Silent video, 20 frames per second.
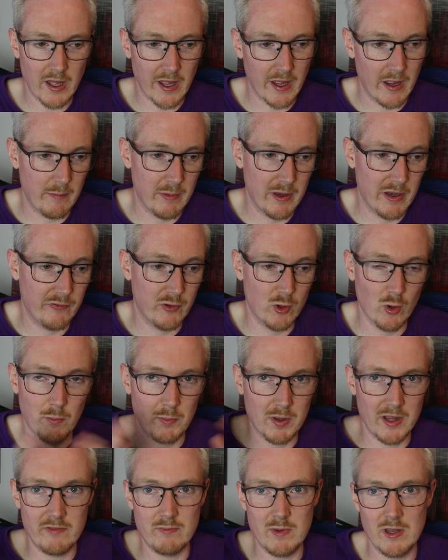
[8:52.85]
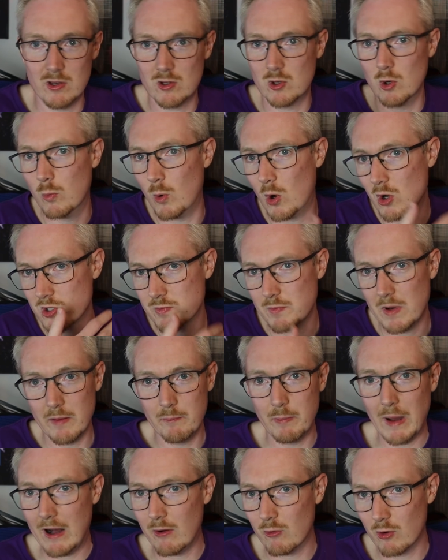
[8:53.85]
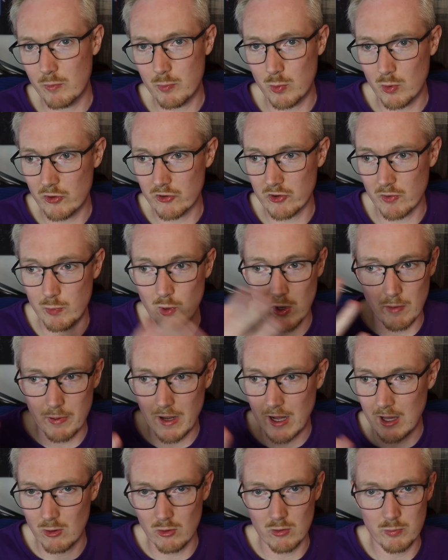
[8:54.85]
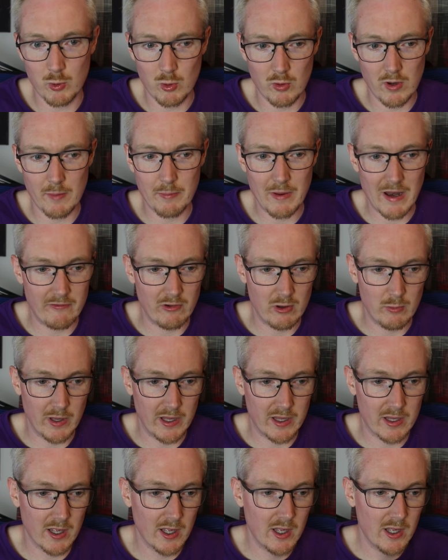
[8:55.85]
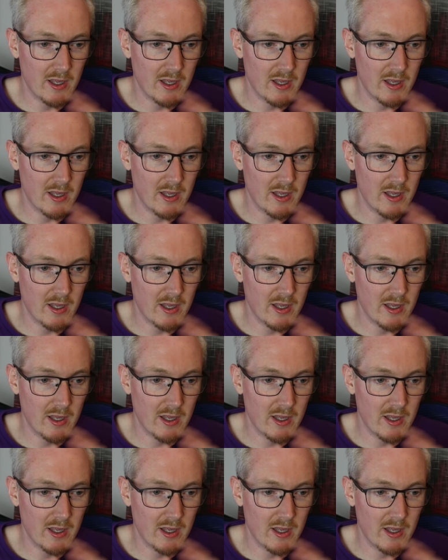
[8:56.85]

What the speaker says: I mean, if you don't believe me, go watch my battle reports. I put a battle report up every week.